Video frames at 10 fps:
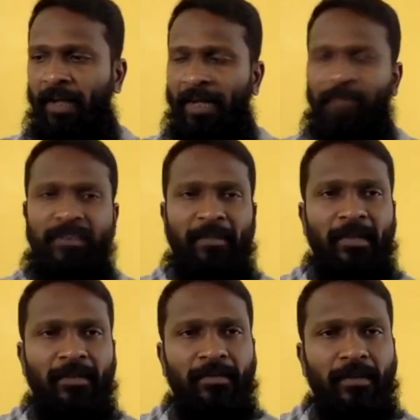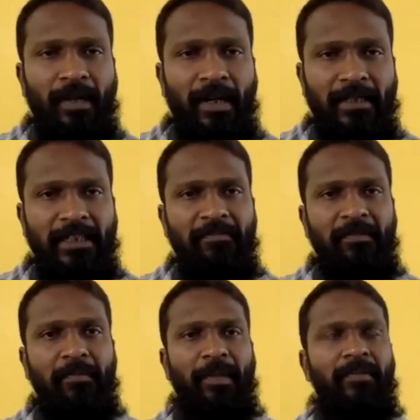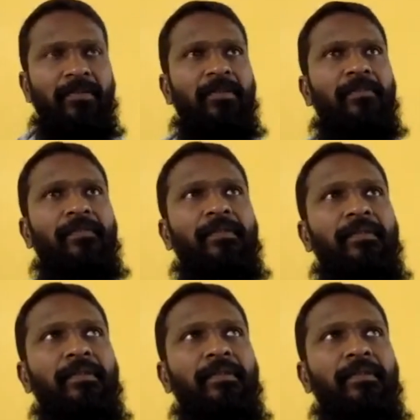I was able to achieve because of